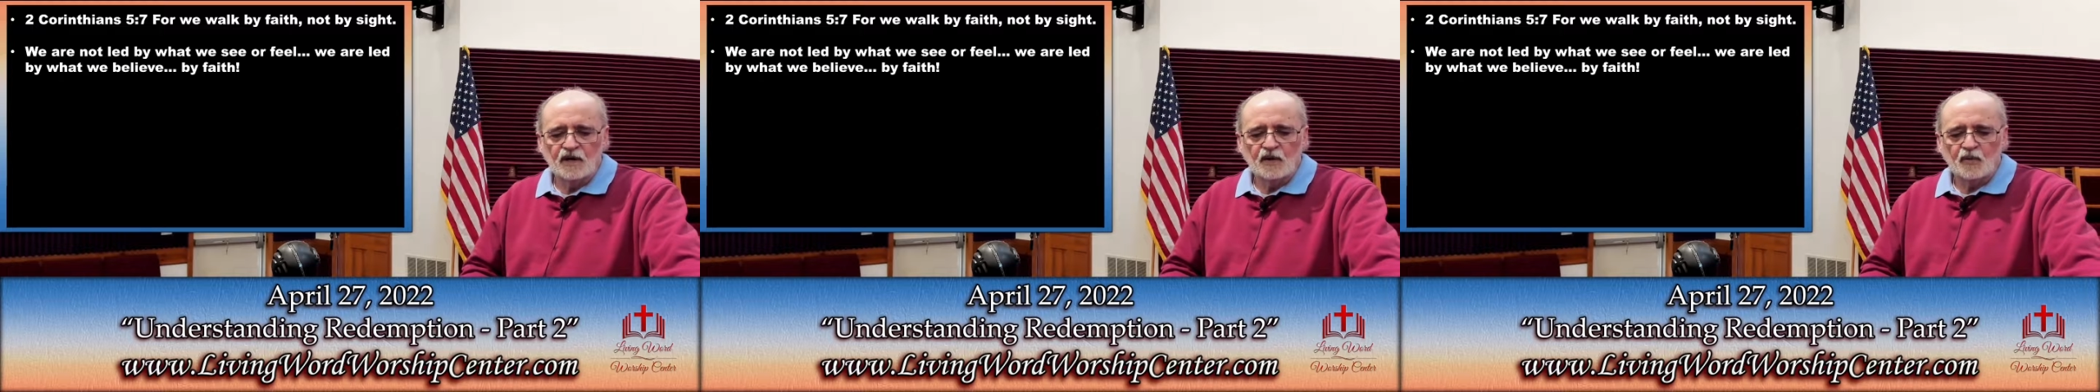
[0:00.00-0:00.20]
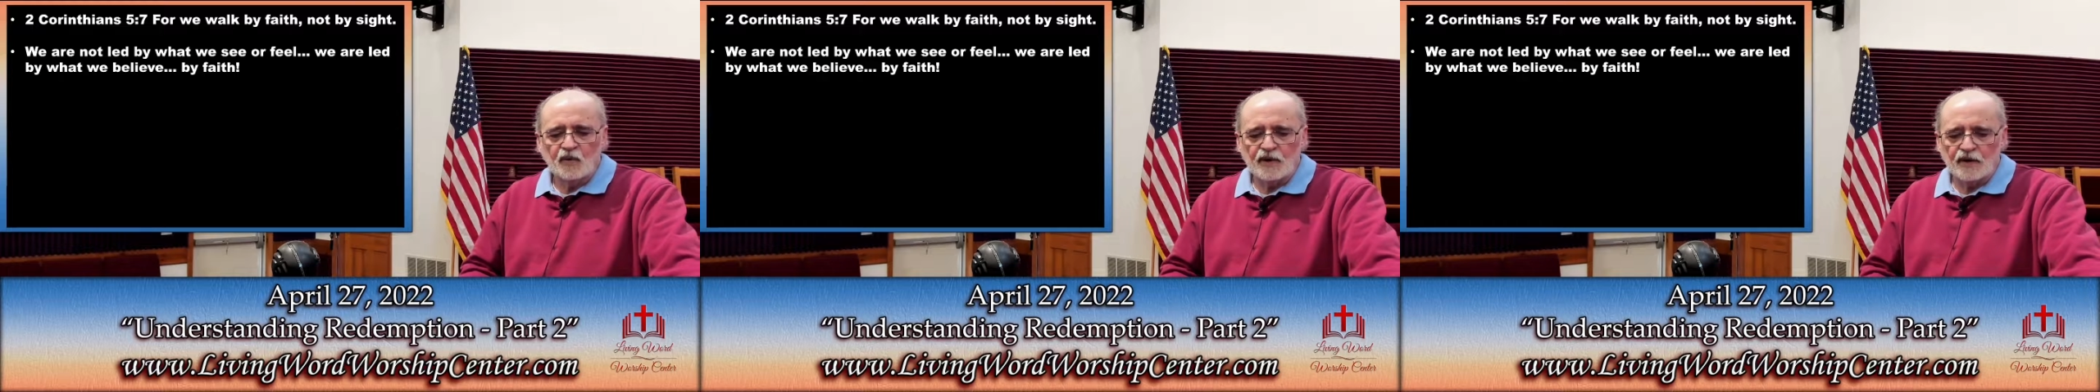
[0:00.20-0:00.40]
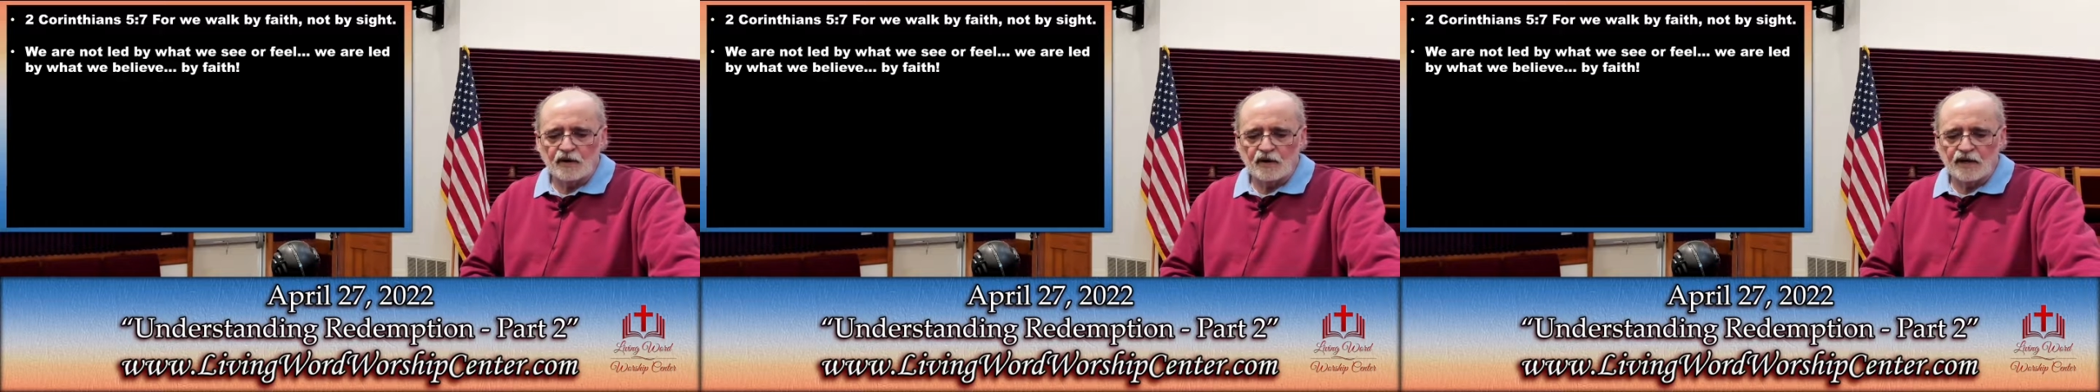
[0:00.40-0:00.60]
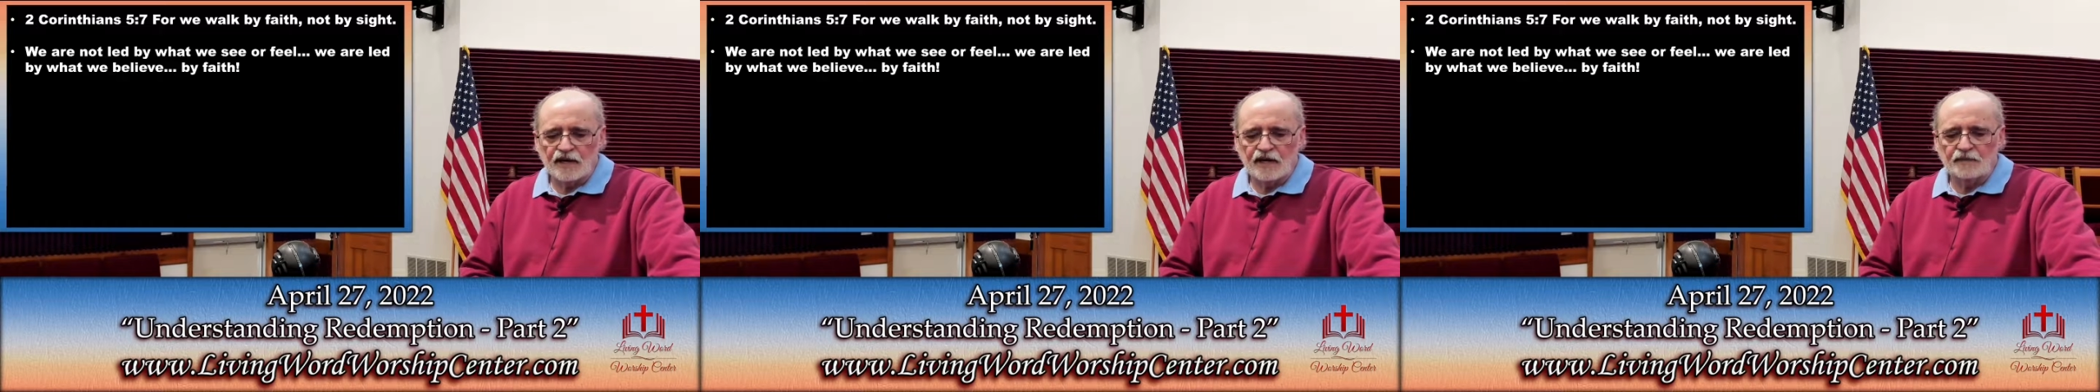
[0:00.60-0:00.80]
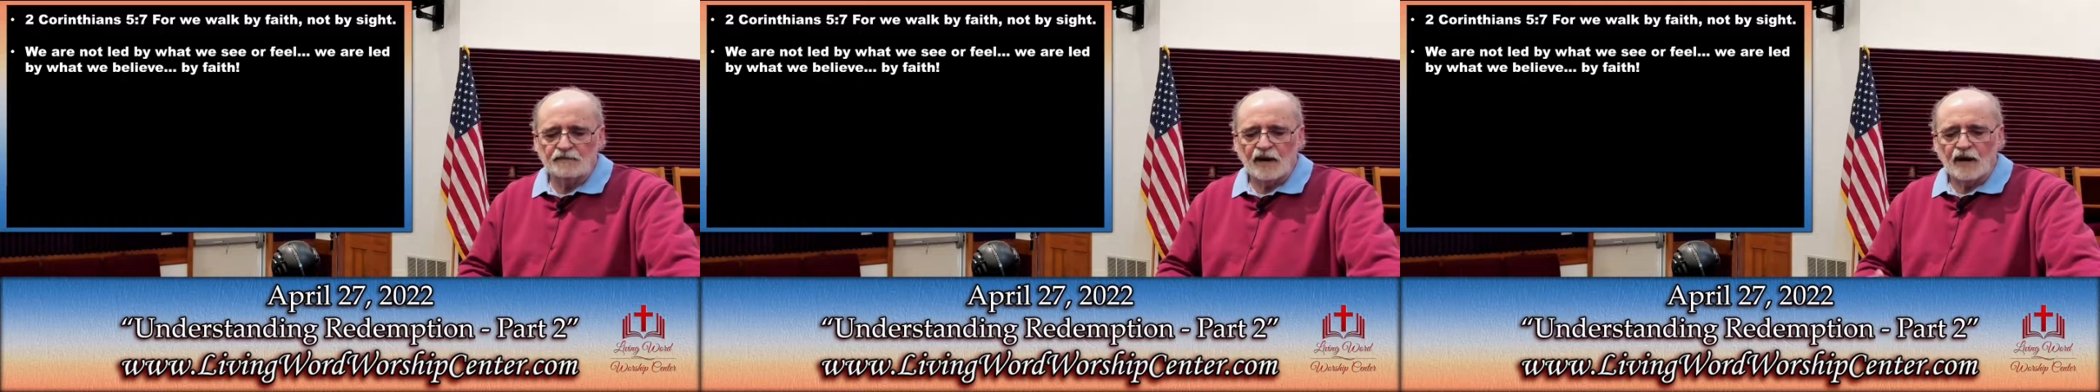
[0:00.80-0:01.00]
We are
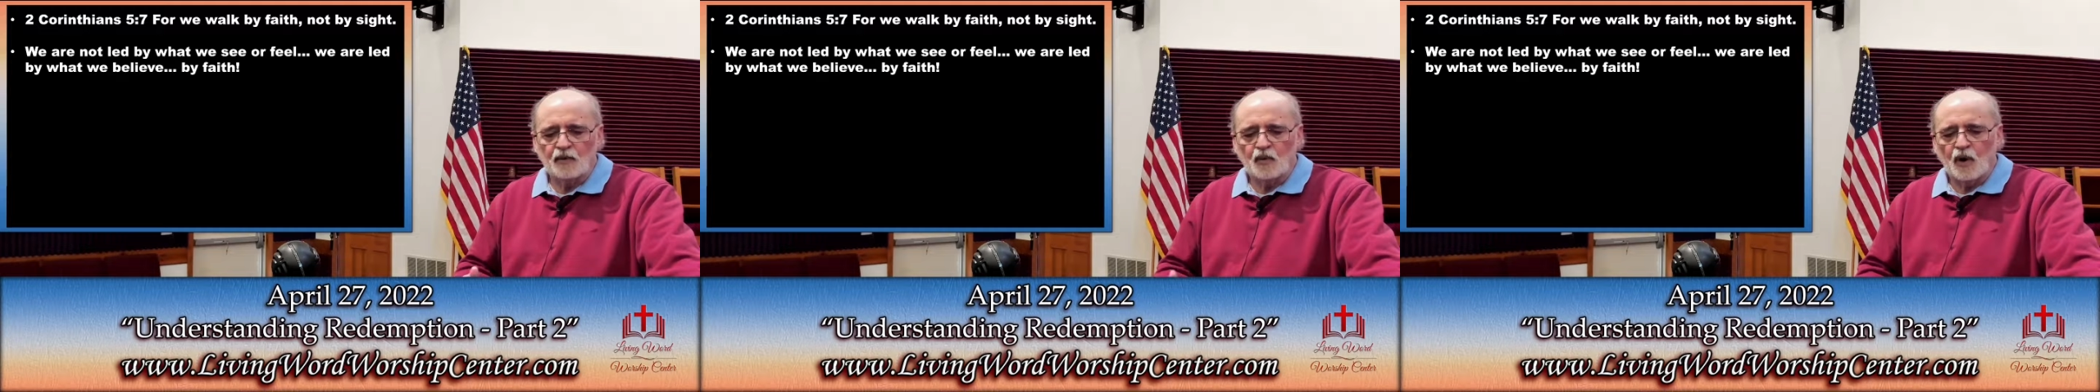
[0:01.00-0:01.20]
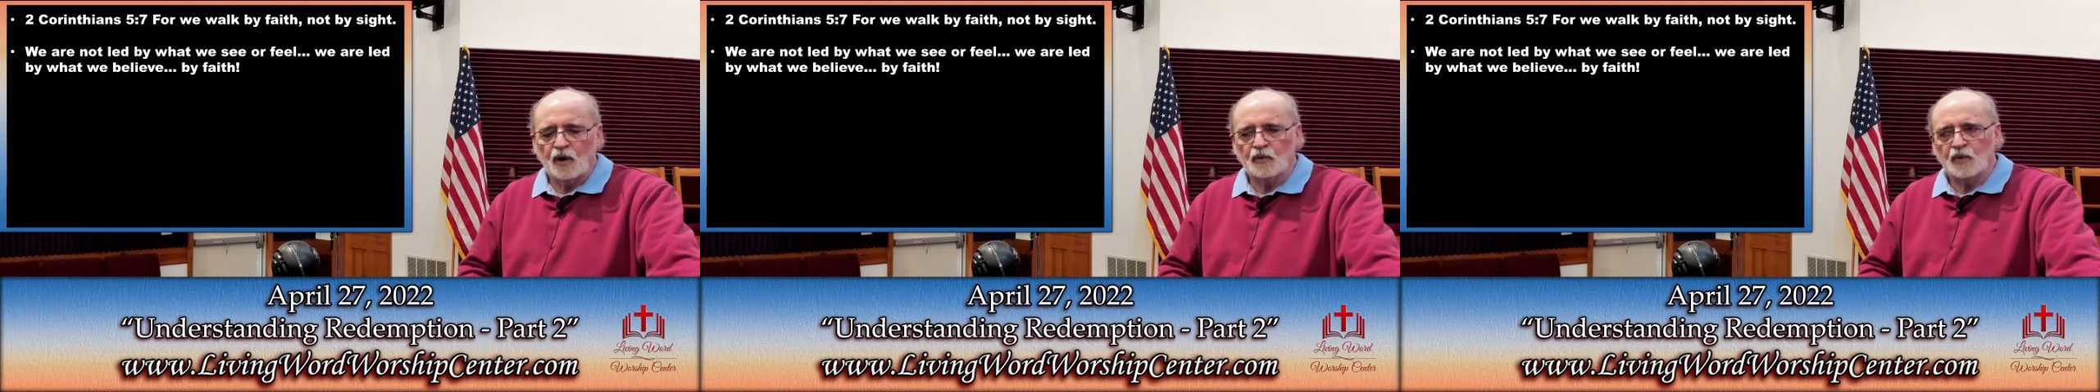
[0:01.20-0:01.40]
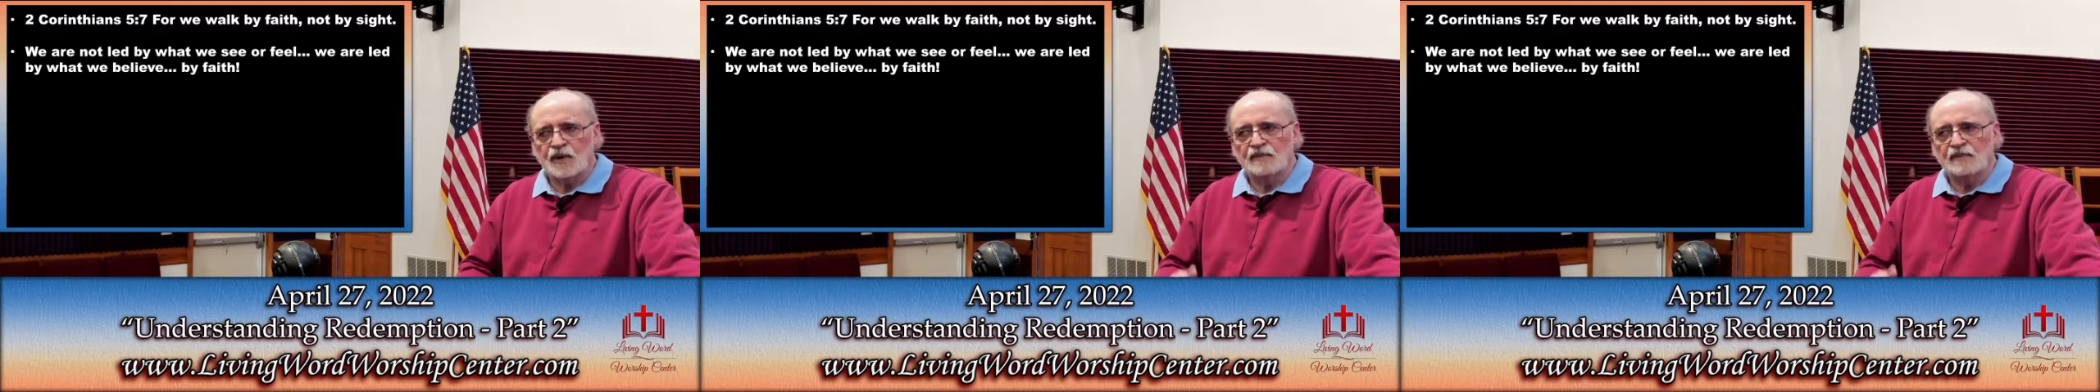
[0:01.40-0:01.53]
led by what we